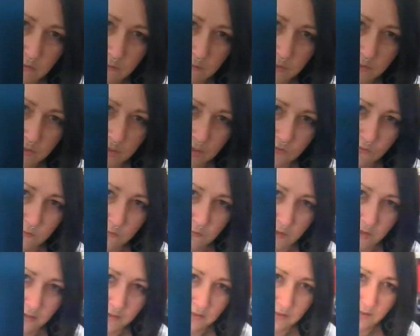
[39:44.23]
but just
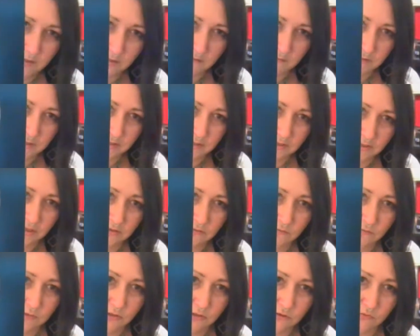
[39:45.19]
reminding me to
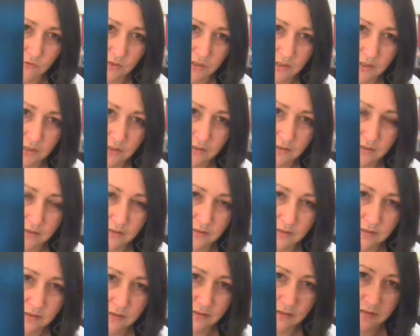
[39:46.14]
retreat
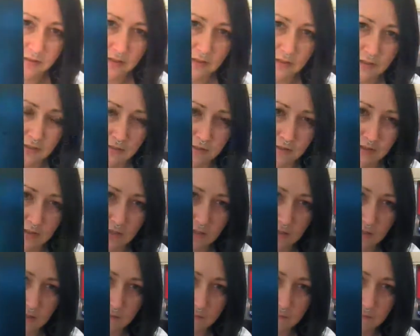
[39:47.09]

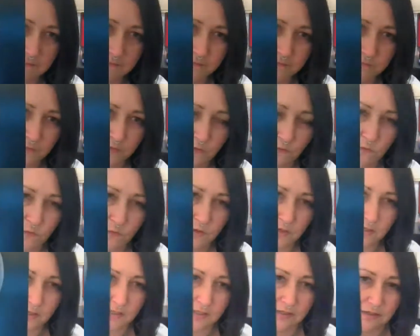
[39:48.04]
and
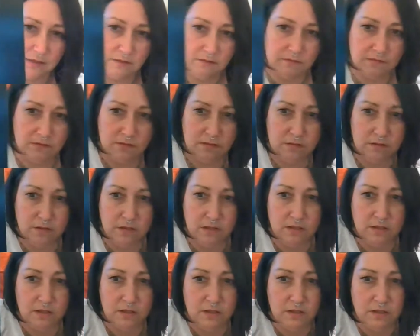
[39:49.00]
really
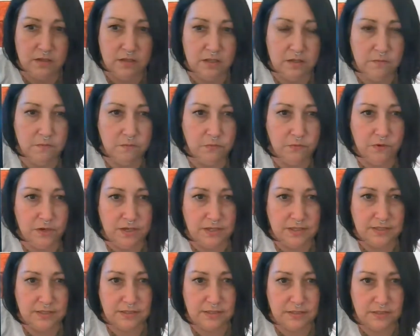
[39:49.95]

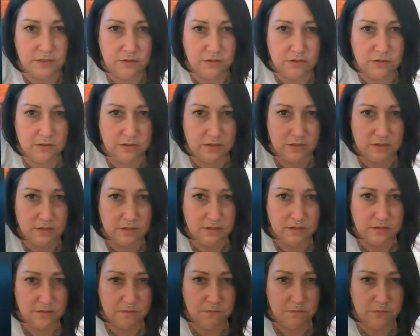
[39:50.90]
embrace the dark
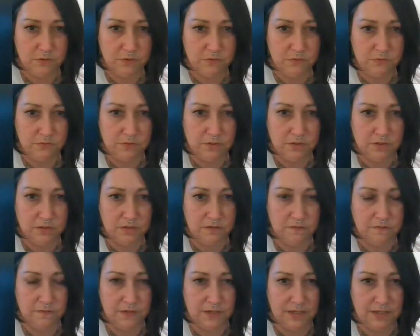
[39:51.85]
moon
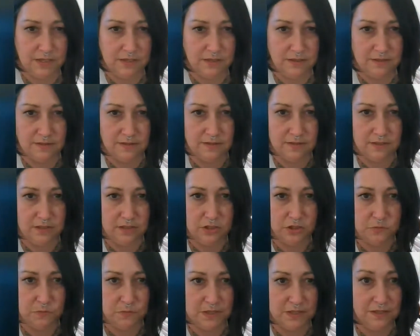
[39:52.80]
phase
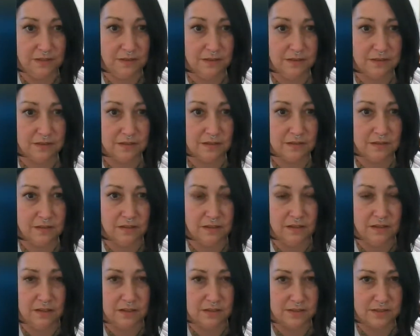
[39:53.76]
each month
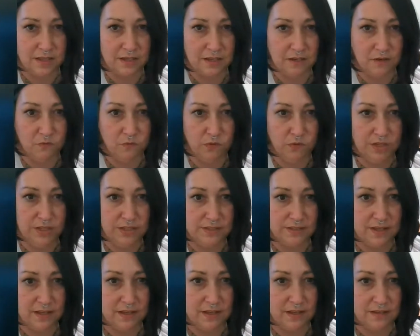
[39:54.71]
is like a
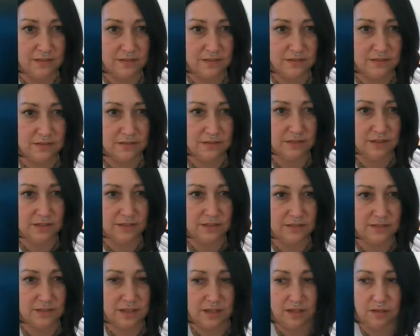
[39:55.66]
reset and
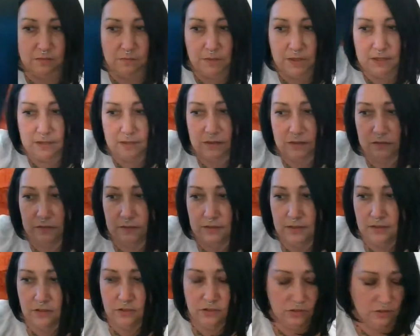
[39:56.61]
setting my
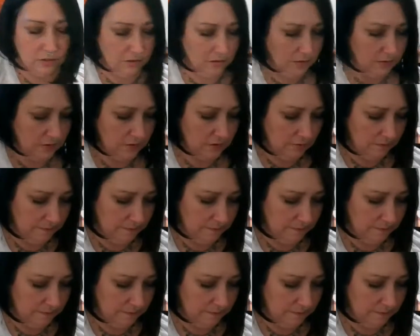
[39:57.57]
intentions.